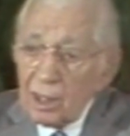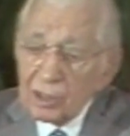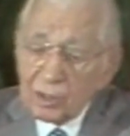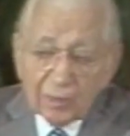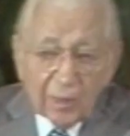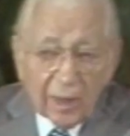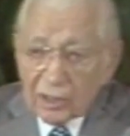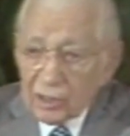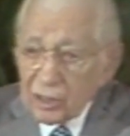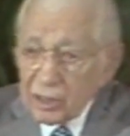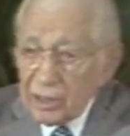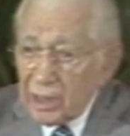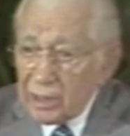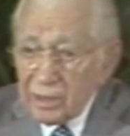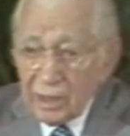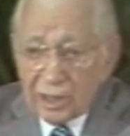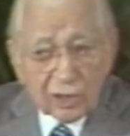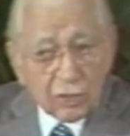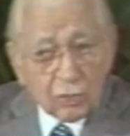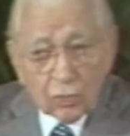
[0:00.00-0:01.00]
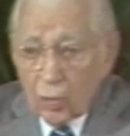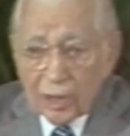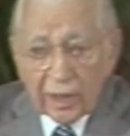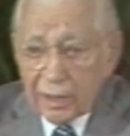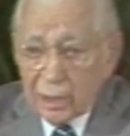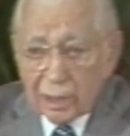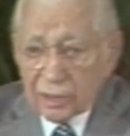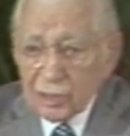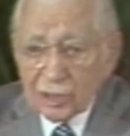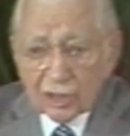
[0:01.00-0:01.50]
especially in this
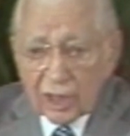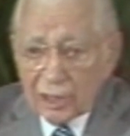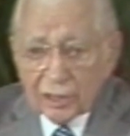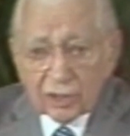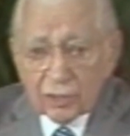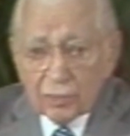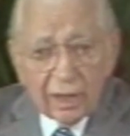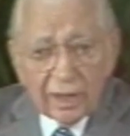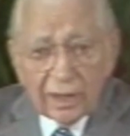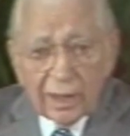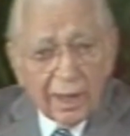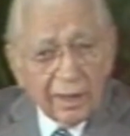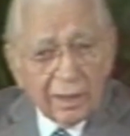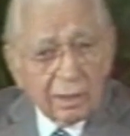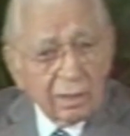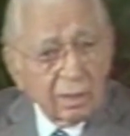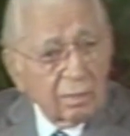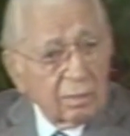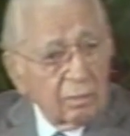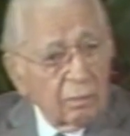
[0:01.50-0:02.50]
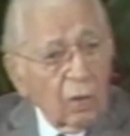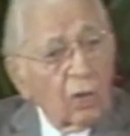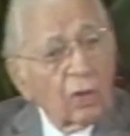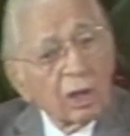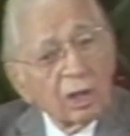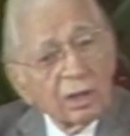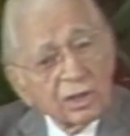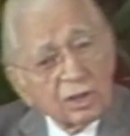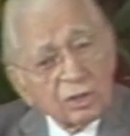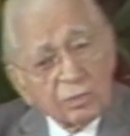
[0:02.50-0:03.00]
20th century, and
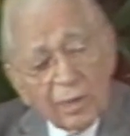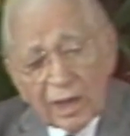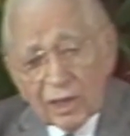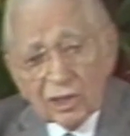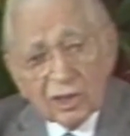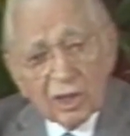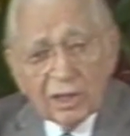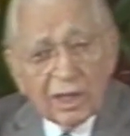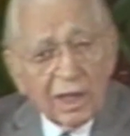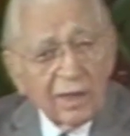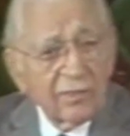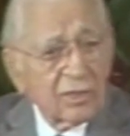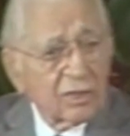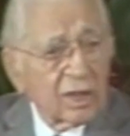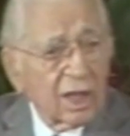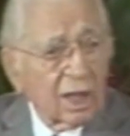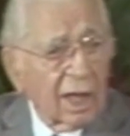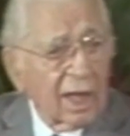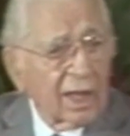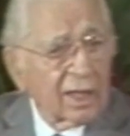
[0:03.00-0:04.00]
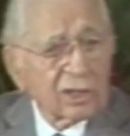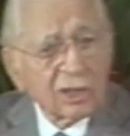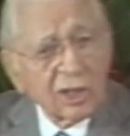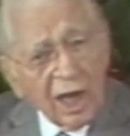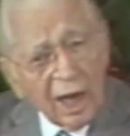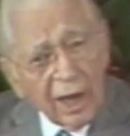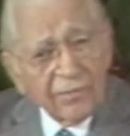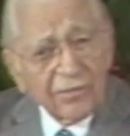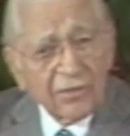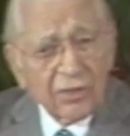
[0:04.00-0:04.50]
more especially even the
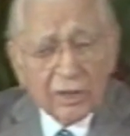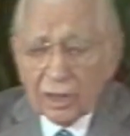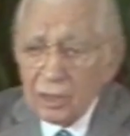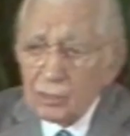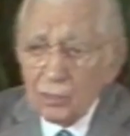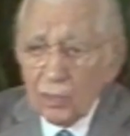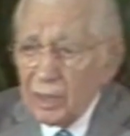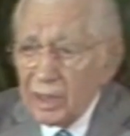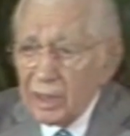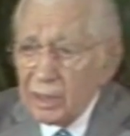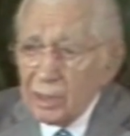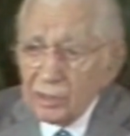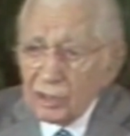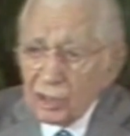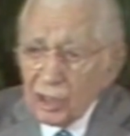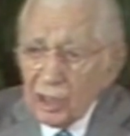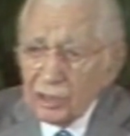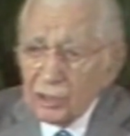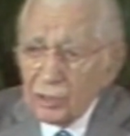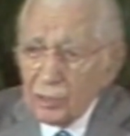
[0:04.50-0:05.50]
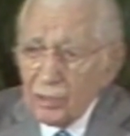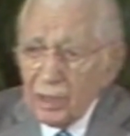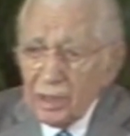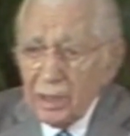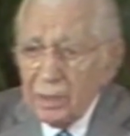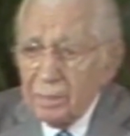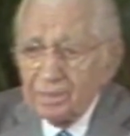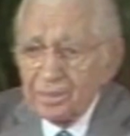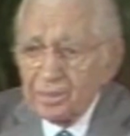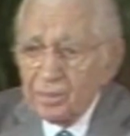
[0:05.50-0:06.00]
last half of the 20th
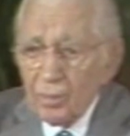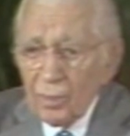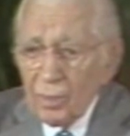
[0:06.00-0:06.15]
century,